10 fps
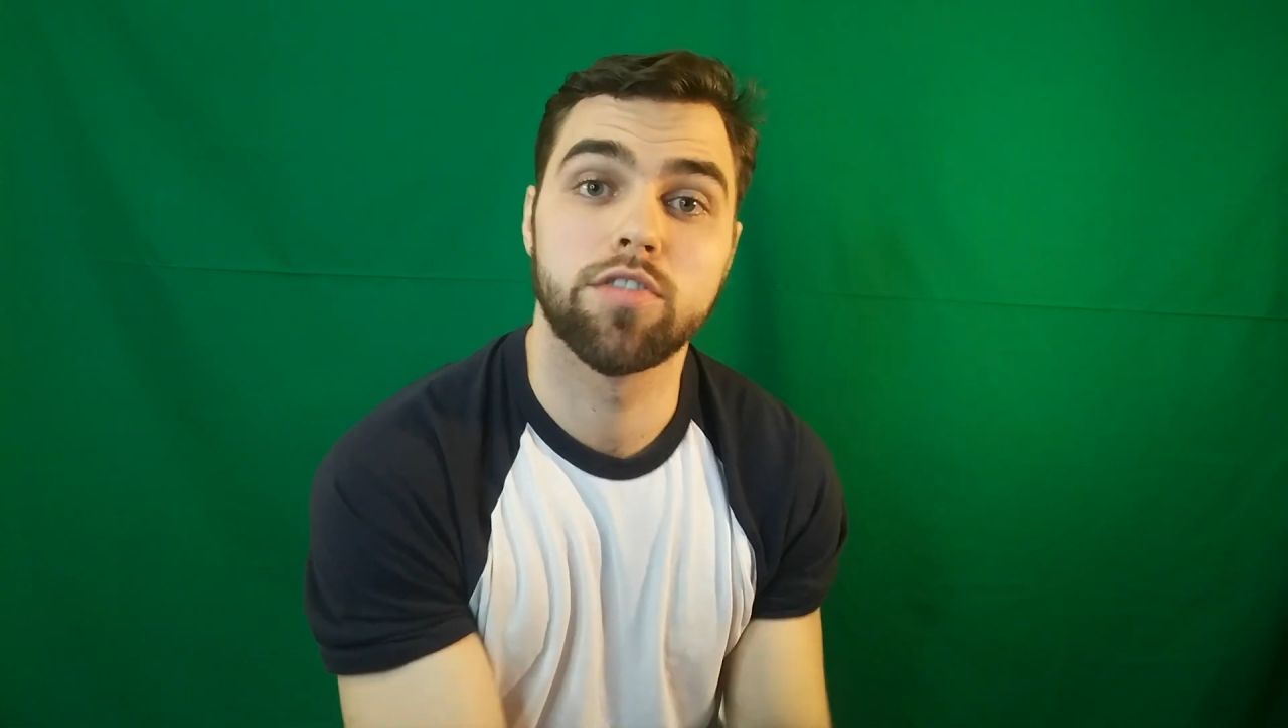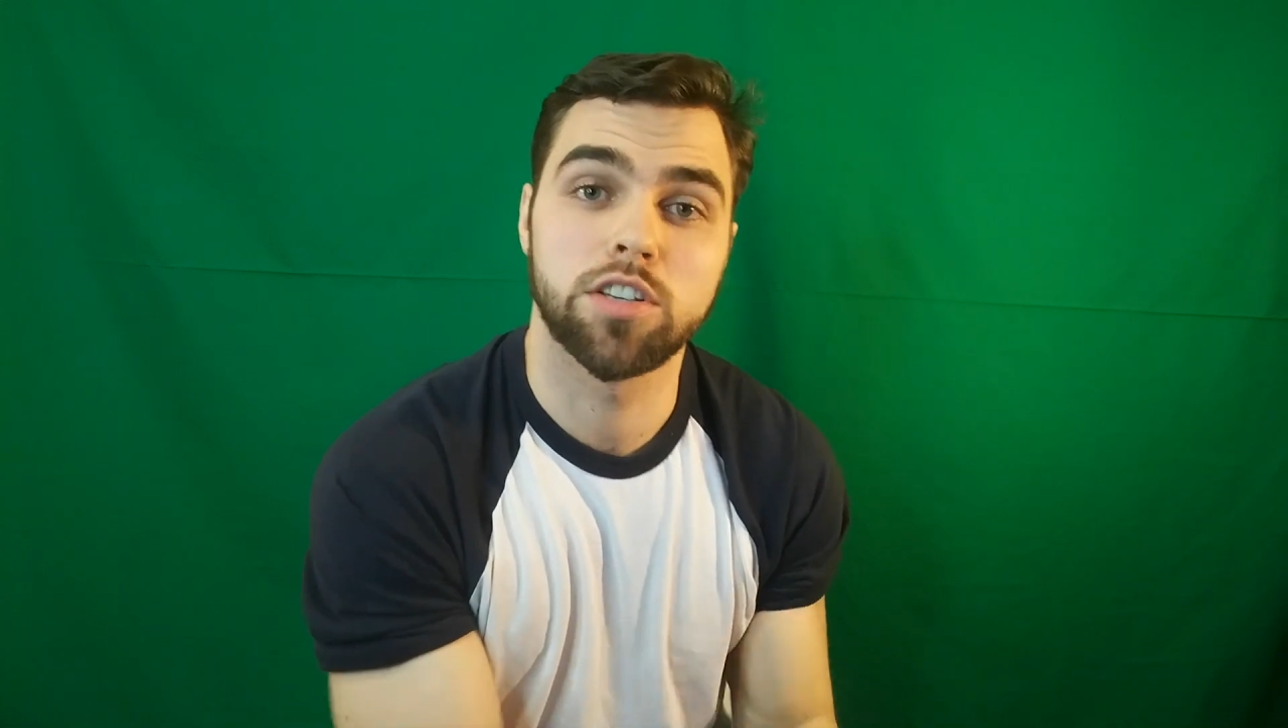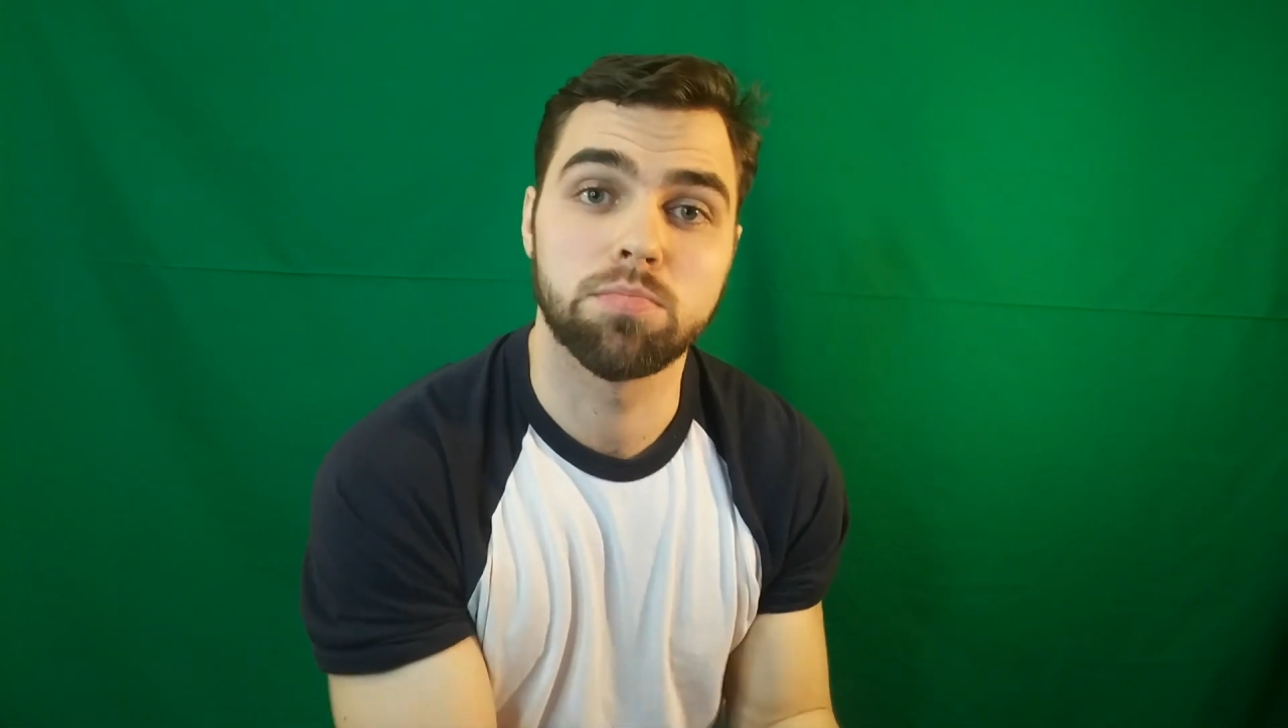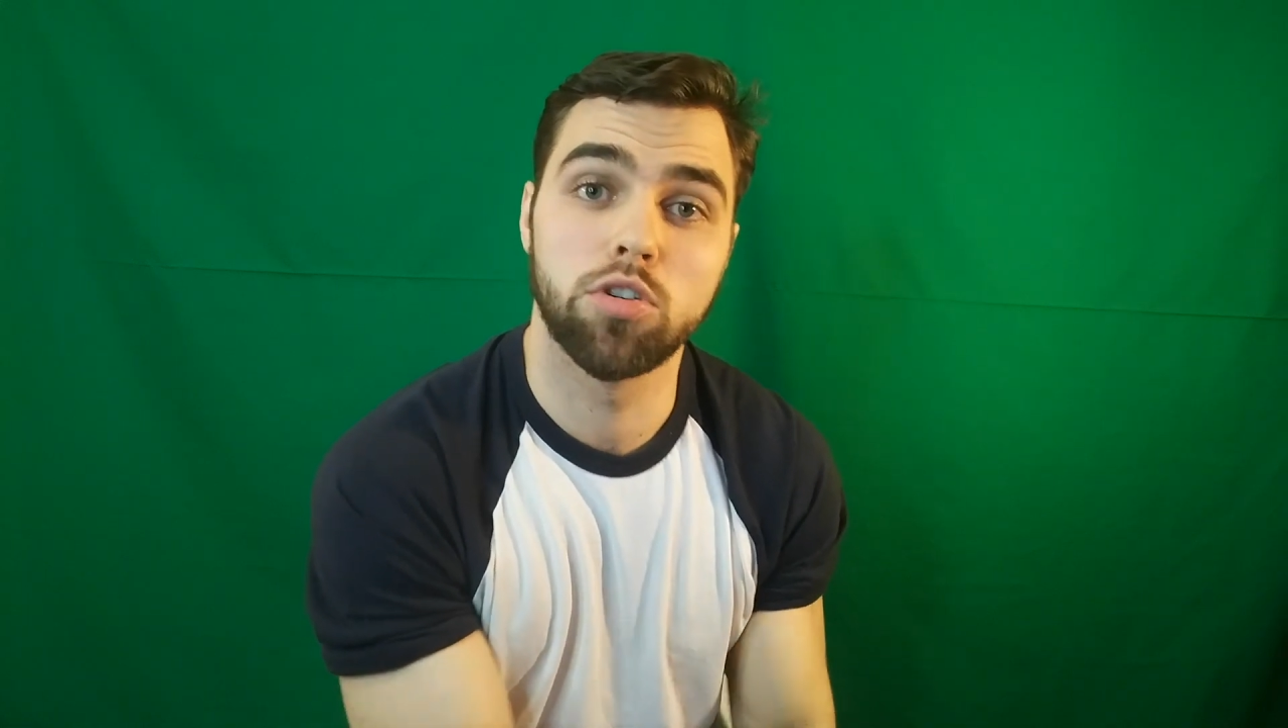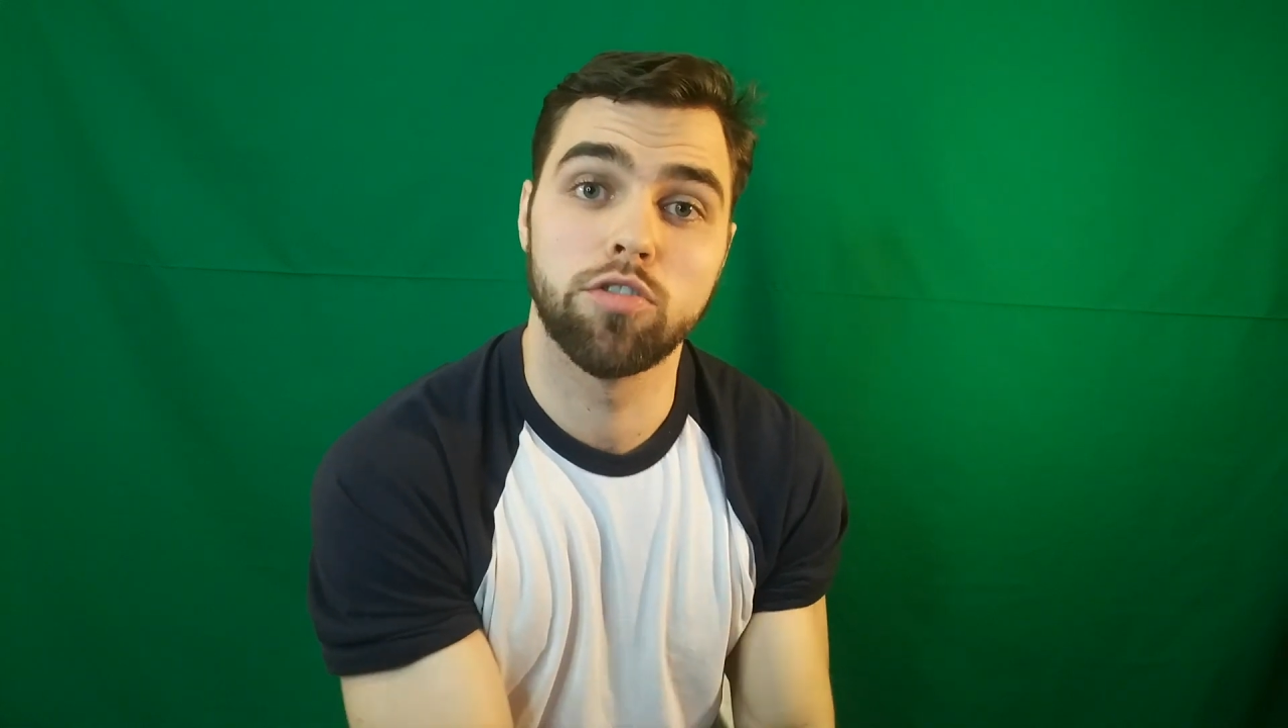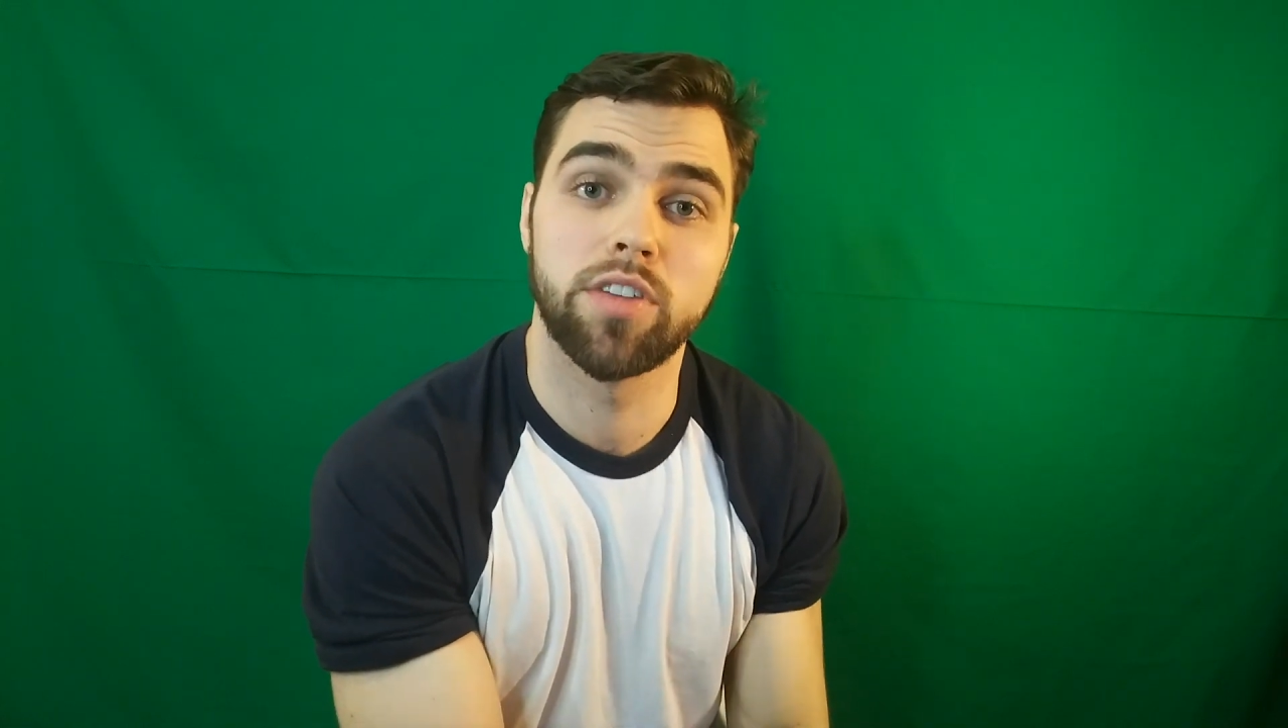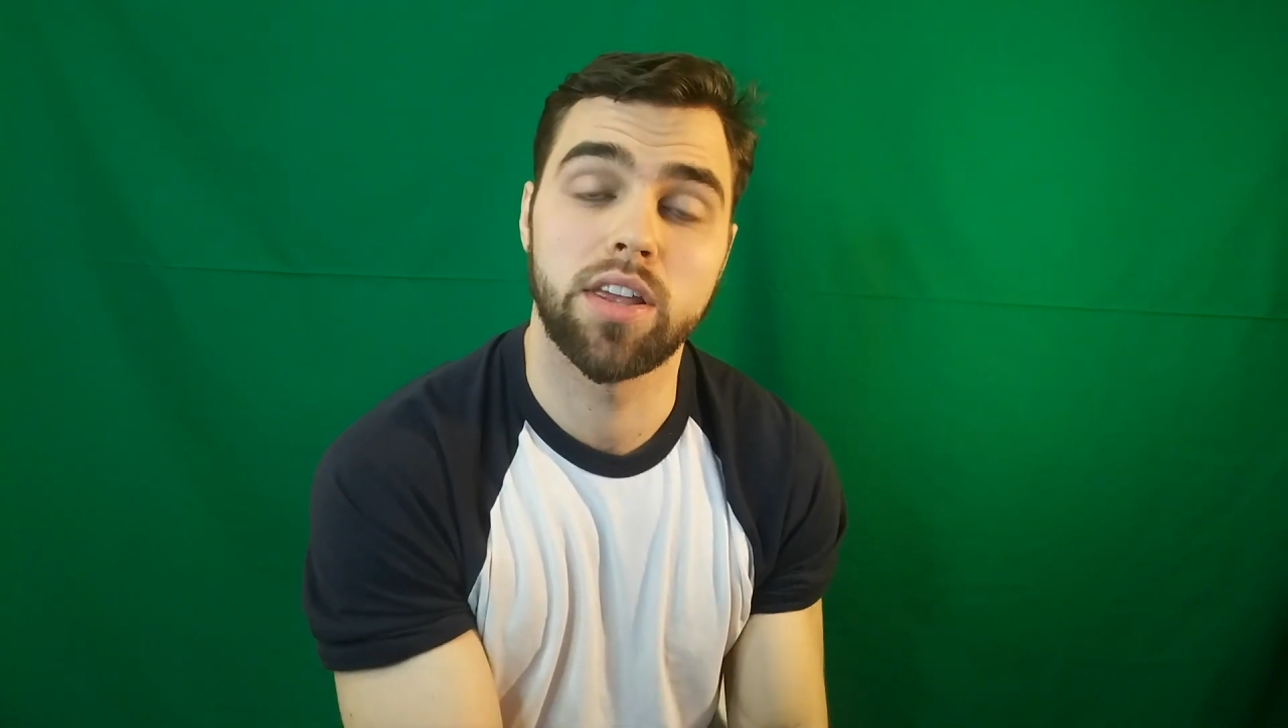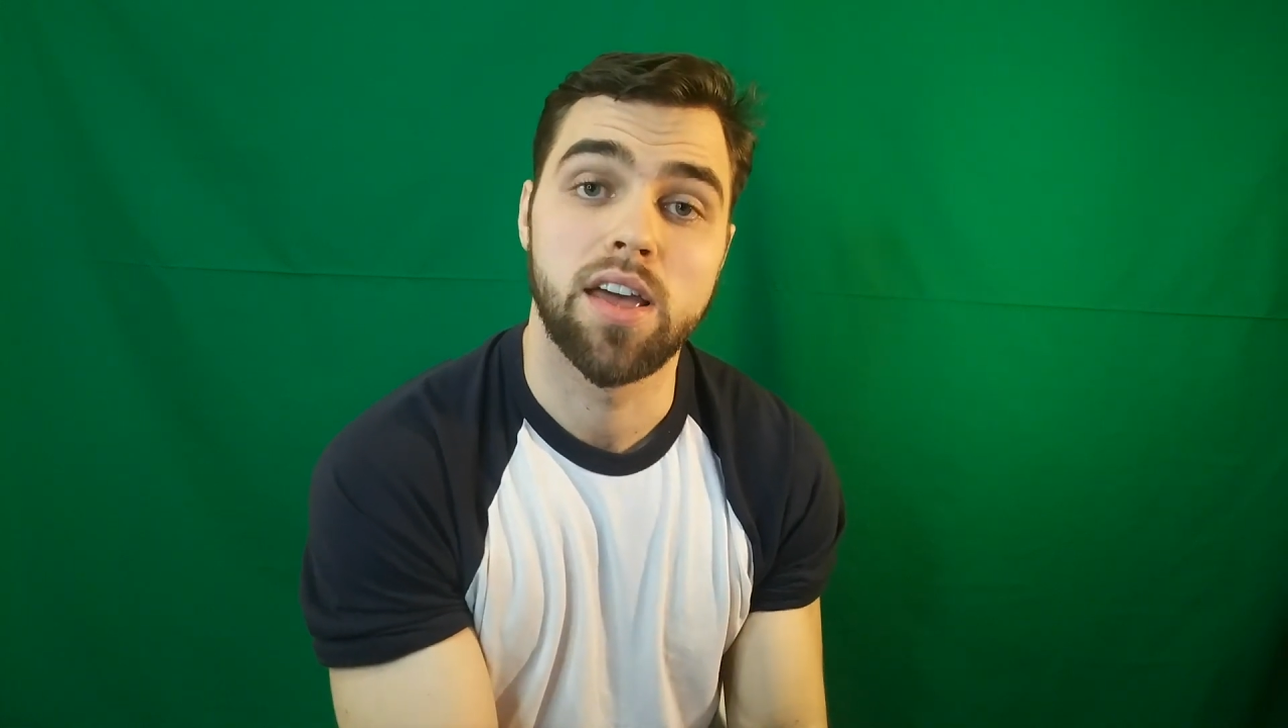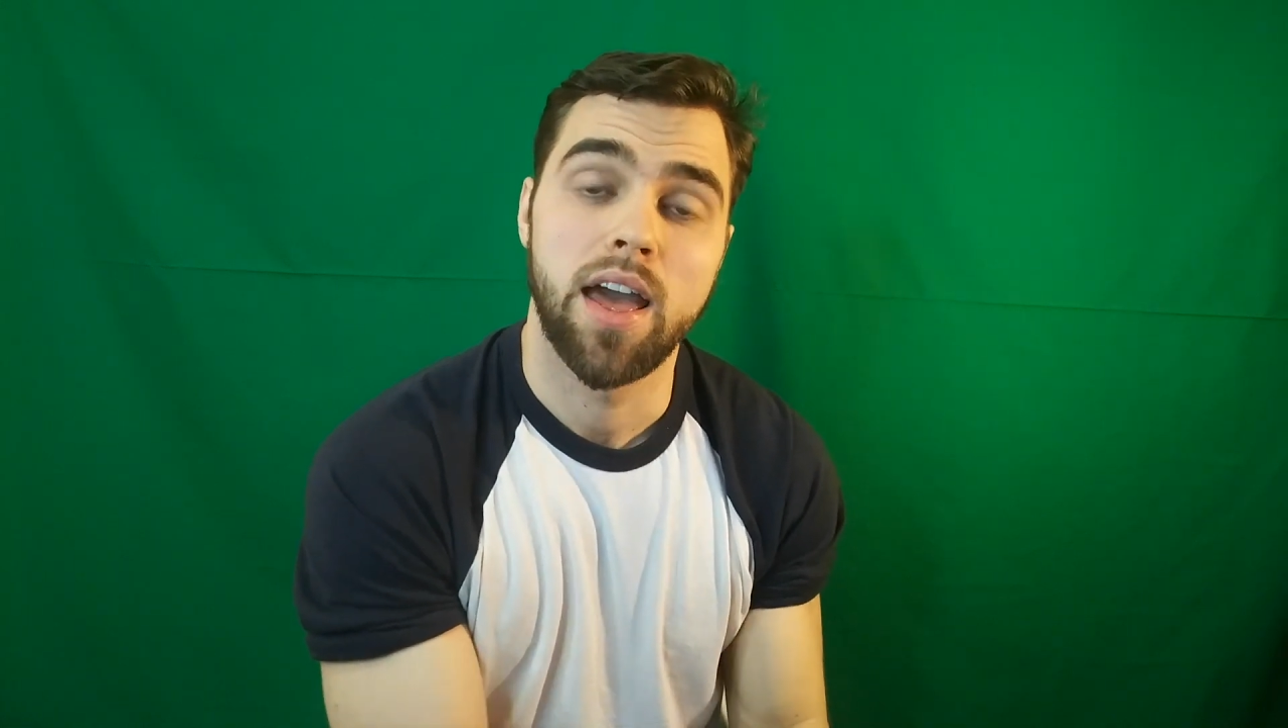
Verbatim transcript: this movie